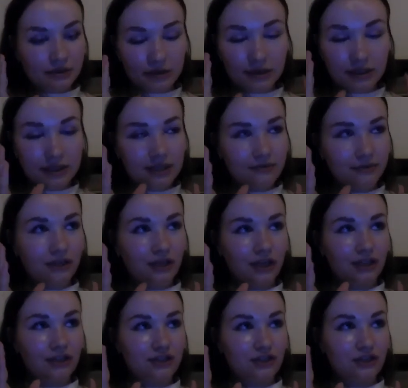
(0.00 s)
This feeling
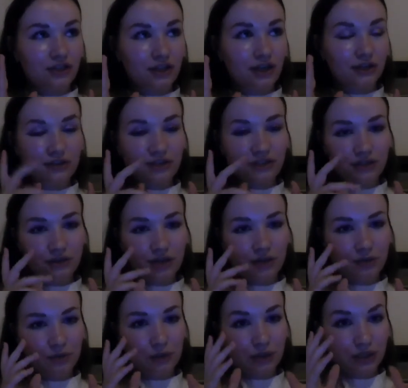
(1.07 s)
is just
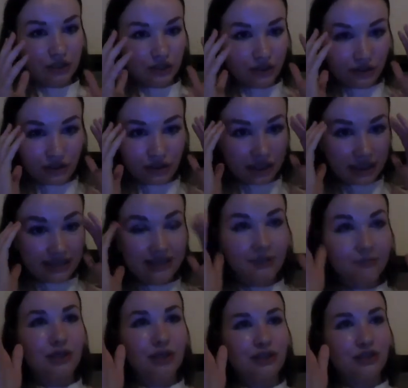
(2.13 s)
undescribable. It's
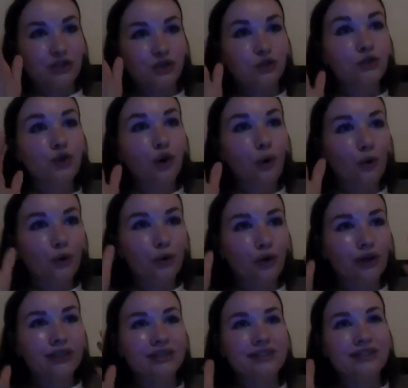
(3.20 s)
amazing. You know you're
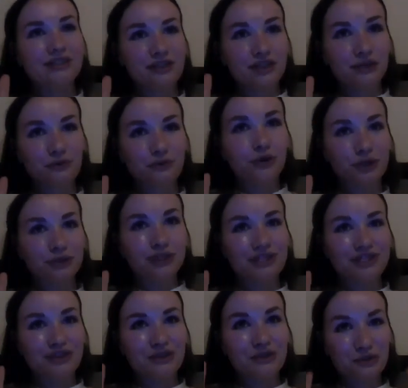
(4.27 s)
existing for a
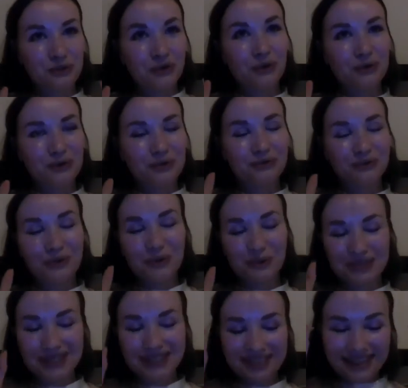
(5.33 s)
reason. You know you've
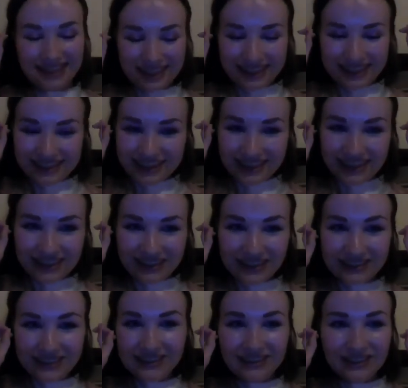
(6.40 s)
got
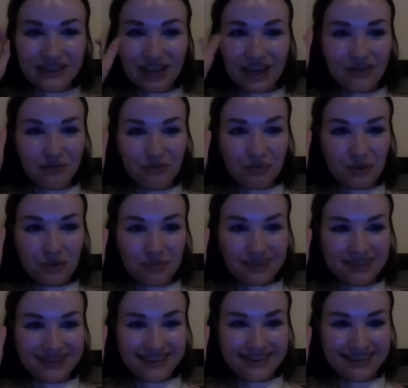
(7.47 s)
a life
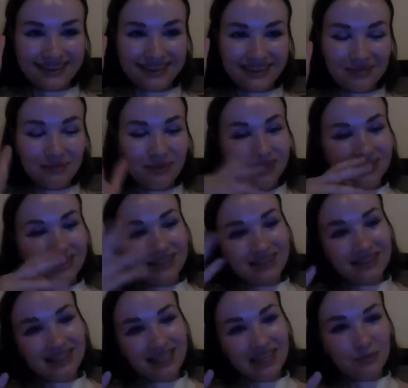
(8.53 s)
purpose. But at the
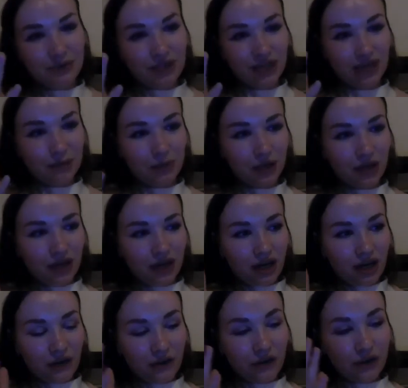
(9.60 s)
same time,
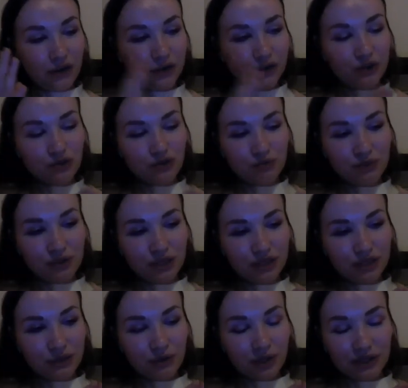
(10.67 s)
I think you need to be
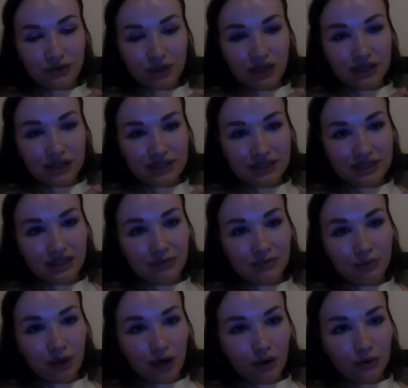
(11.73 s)
quite realistic
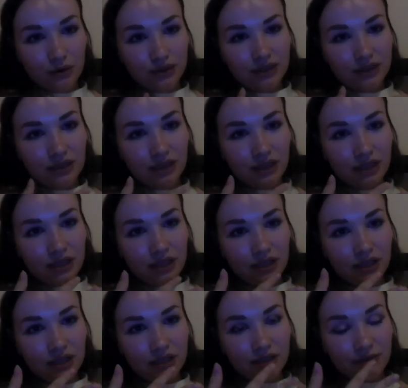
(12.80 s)
about
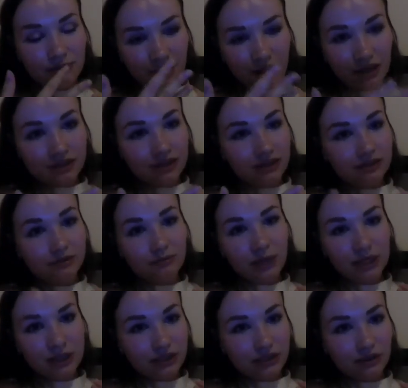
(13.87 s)
the fact that
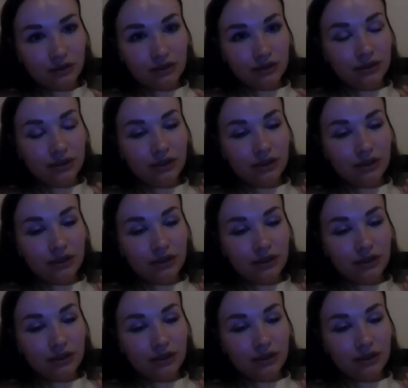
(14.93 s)
medical